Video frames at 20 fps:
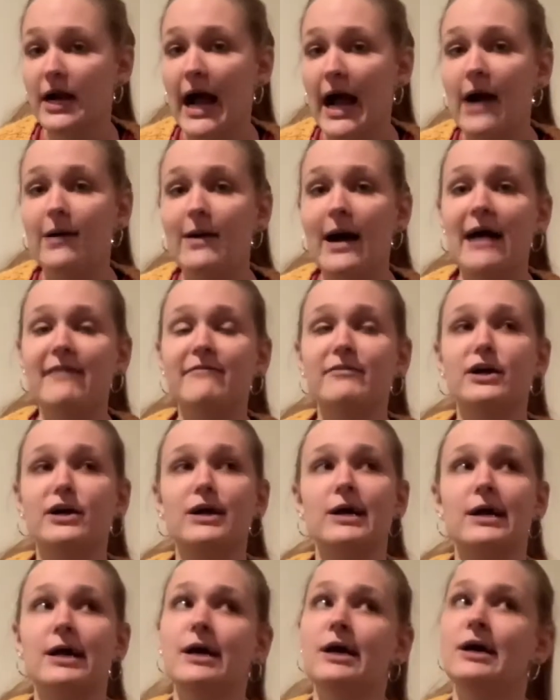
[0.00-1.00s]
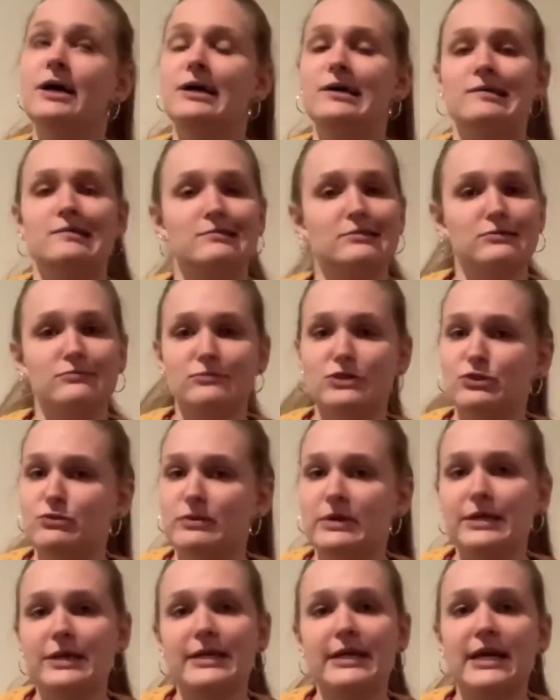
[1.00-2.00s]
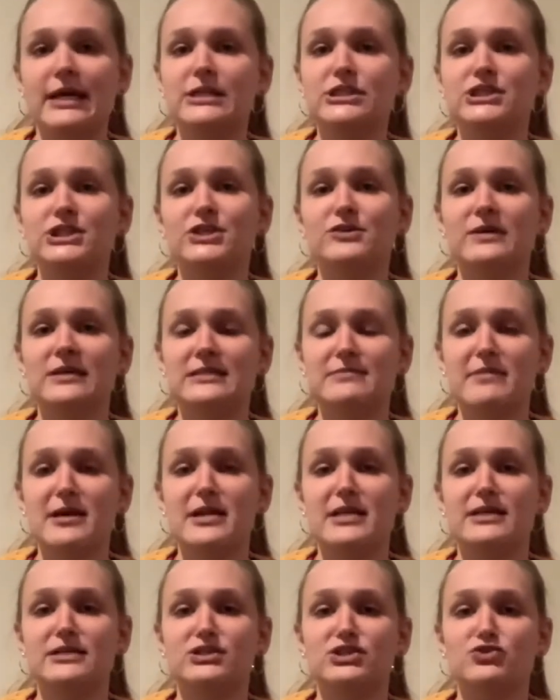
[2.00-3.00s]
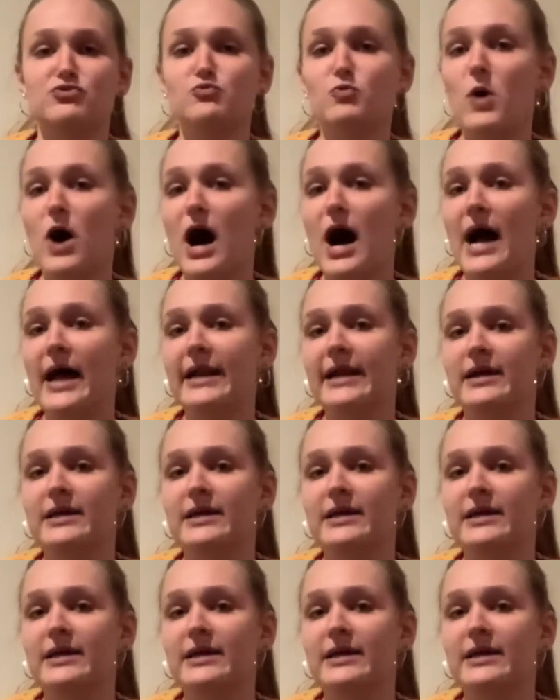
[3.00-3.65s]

However, you really can do as many as you want.